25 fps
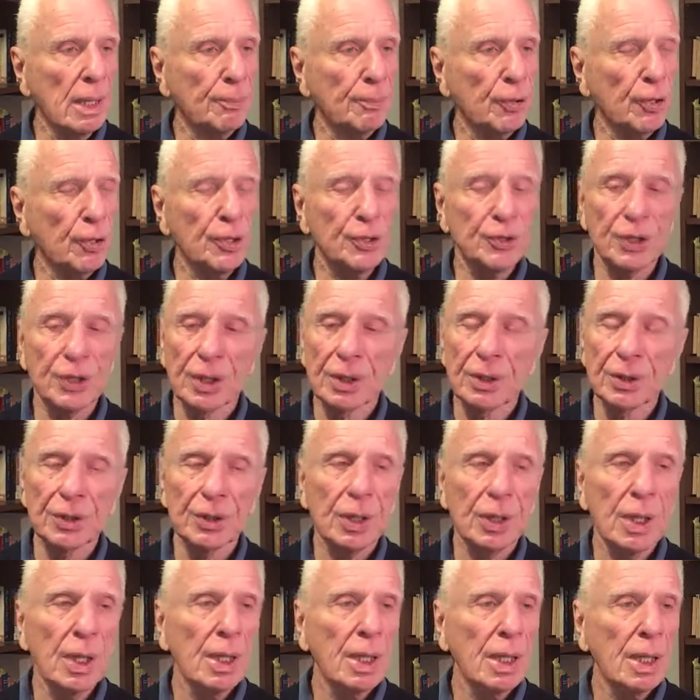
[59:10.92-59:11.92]

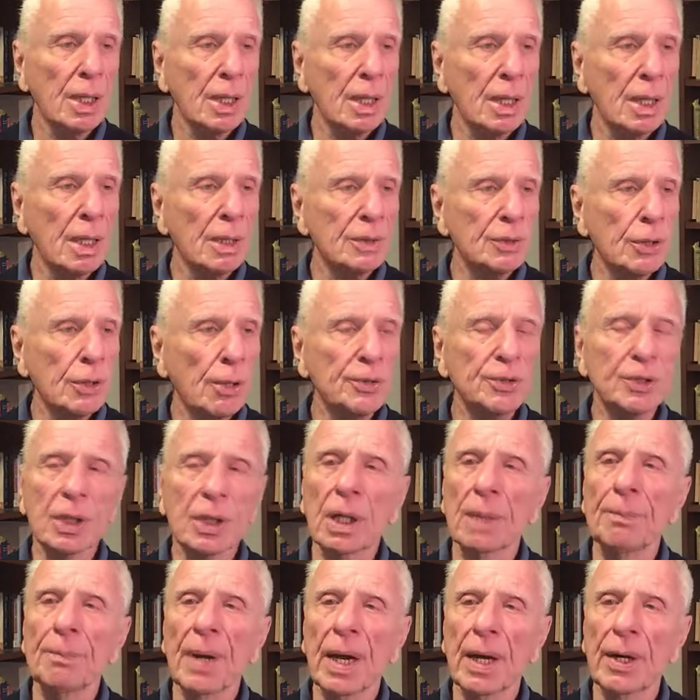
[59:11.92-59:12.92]
Persians. So it's a
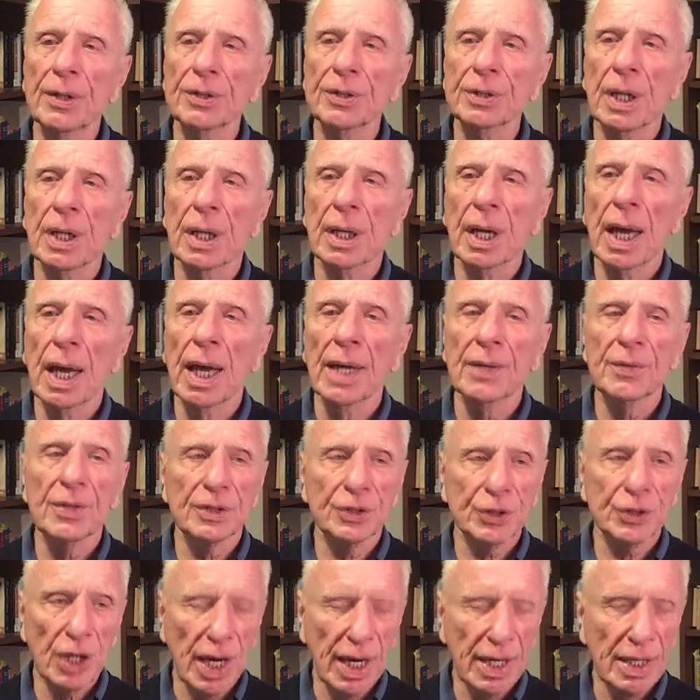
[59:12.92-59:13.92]
comparison, and the
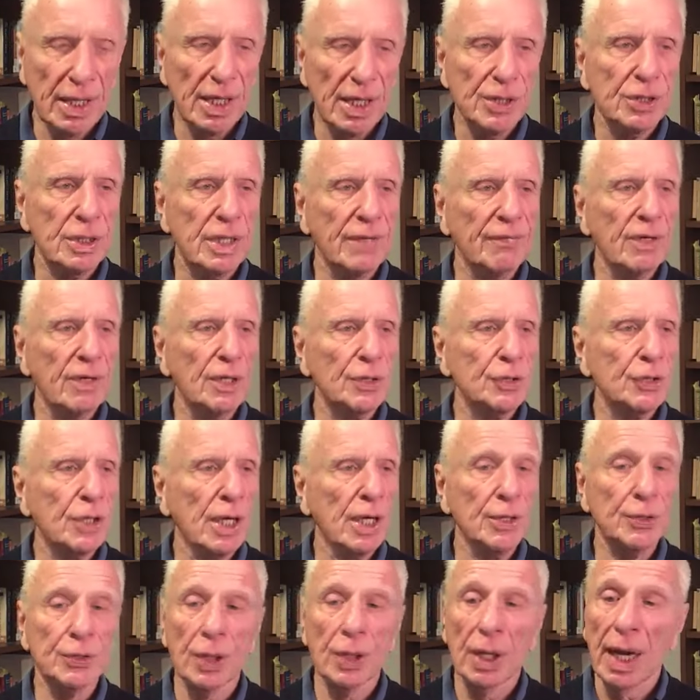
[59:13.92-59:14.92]
Chinese
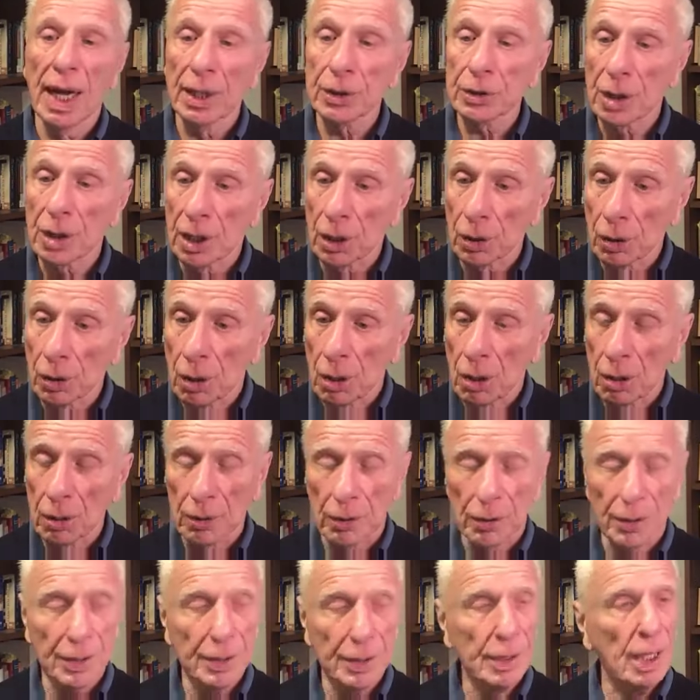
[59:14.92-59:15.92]
civilization, actually
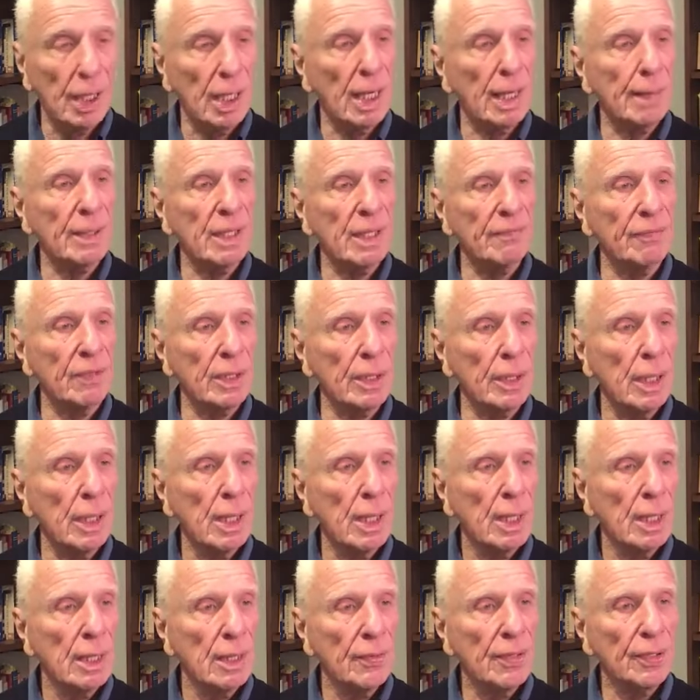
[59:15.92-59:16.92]
longer in time even
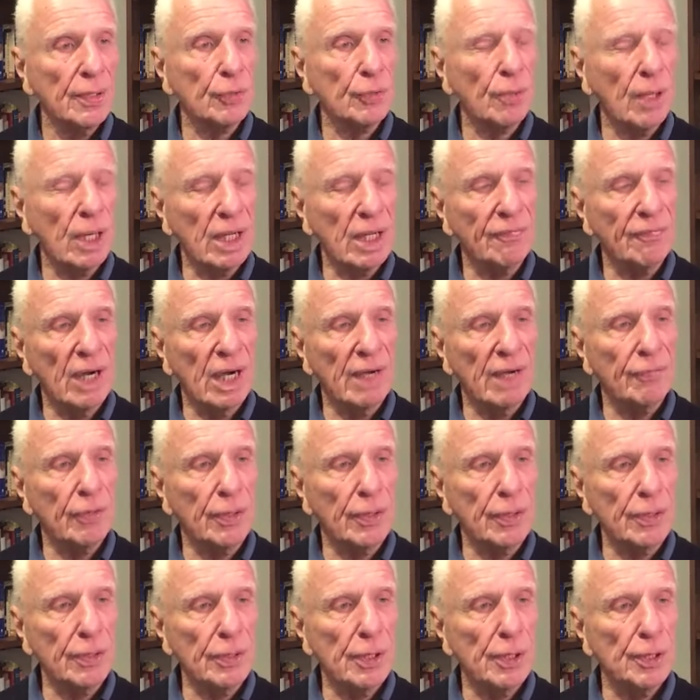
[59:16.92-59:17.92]
than
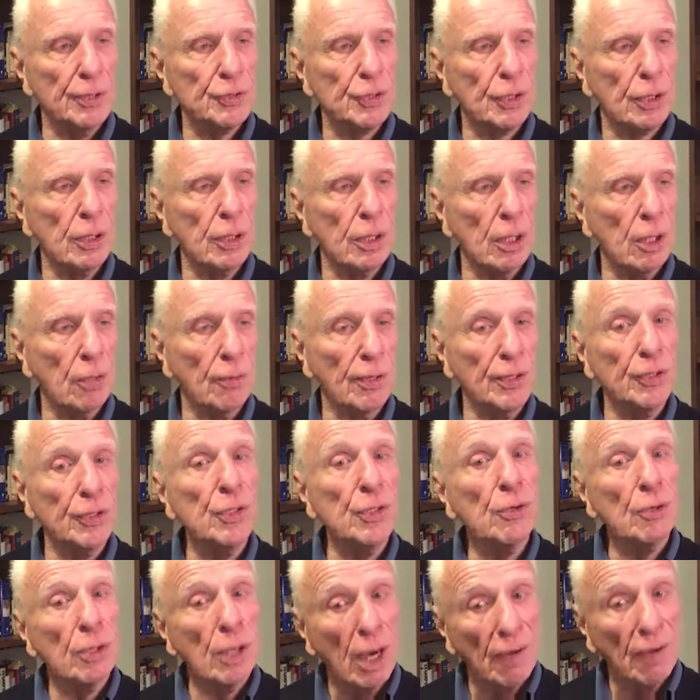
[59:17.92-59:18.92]
2,500 years ago, it
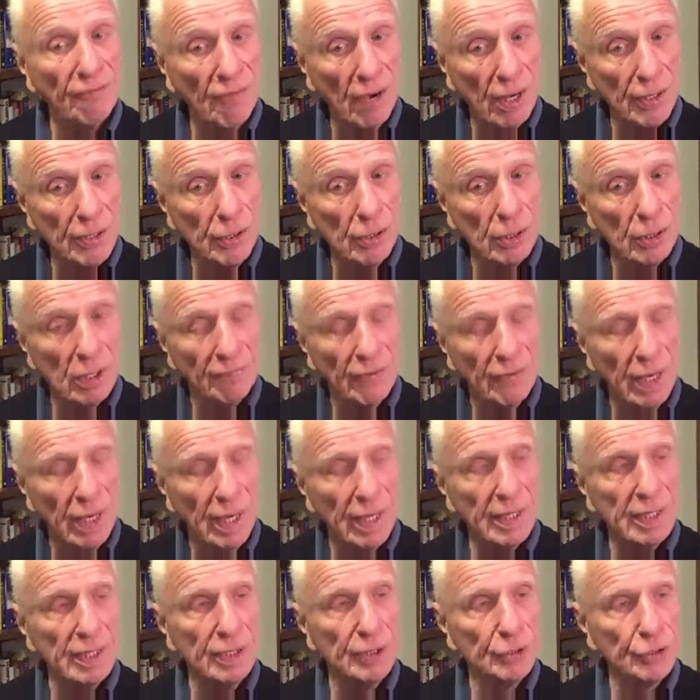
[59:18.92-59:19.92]

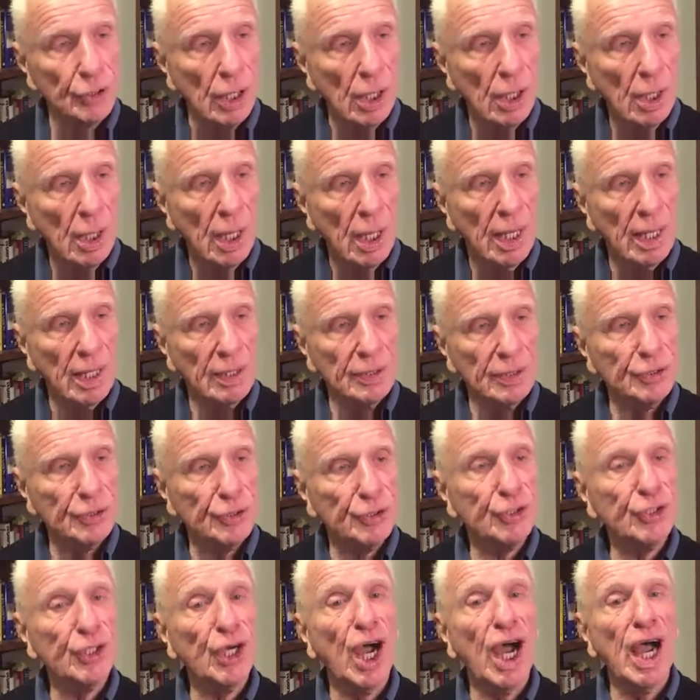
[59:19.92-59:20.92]
unified as
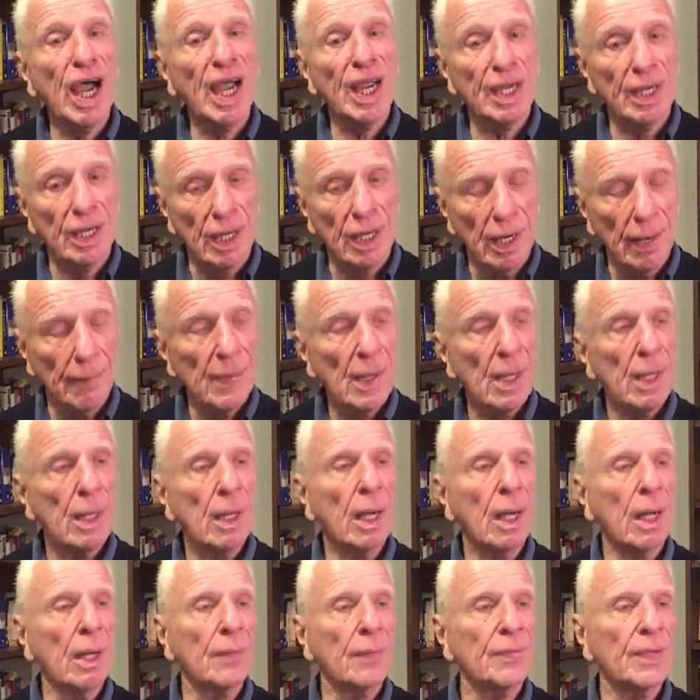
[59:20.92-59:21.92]
China,
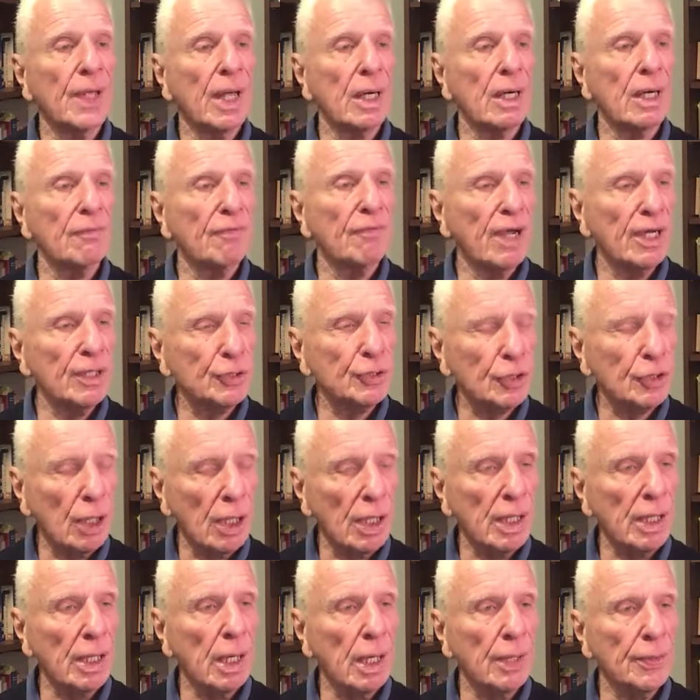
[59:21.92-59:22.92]
and then
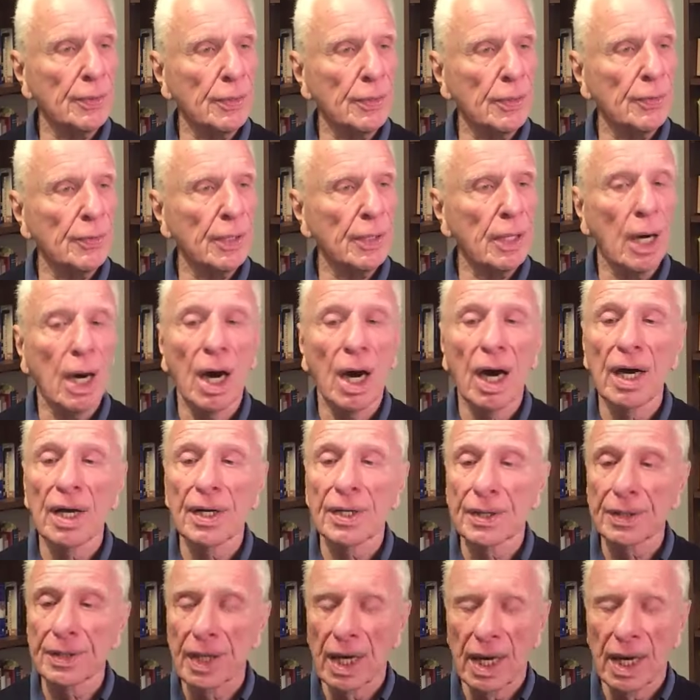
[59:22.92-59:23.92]
eventually under the
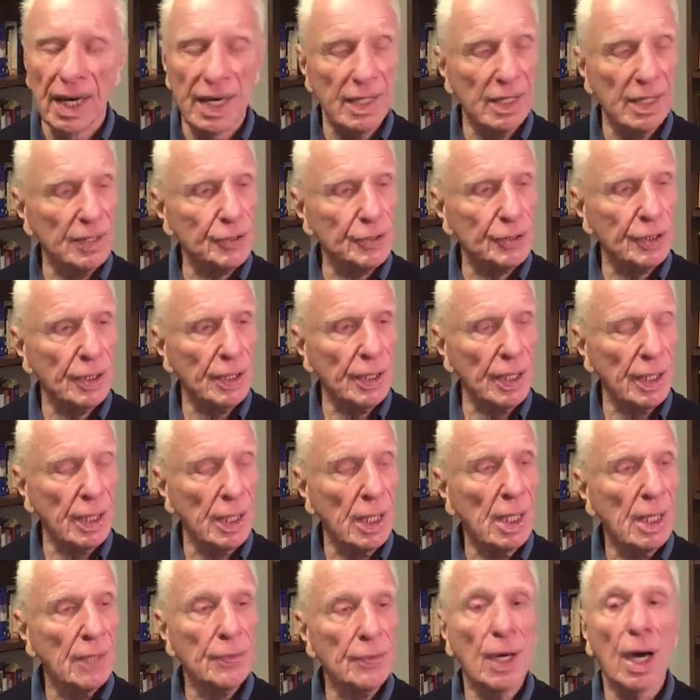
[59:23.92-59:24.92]
Han Dynasty,
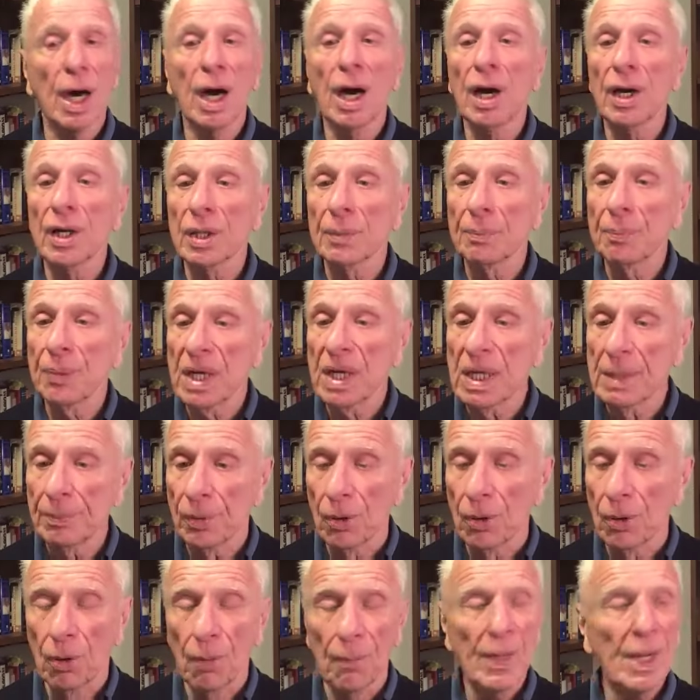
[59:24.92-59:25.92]
the Han
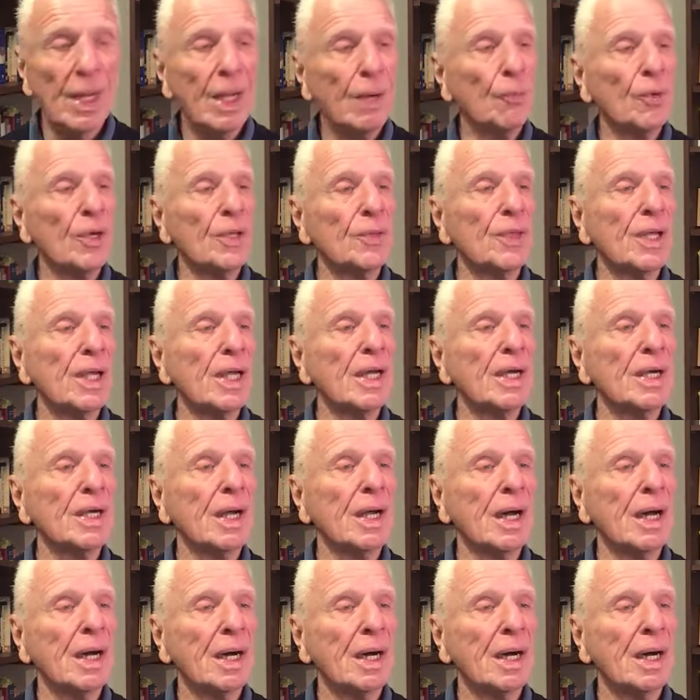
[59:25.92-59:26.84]
people within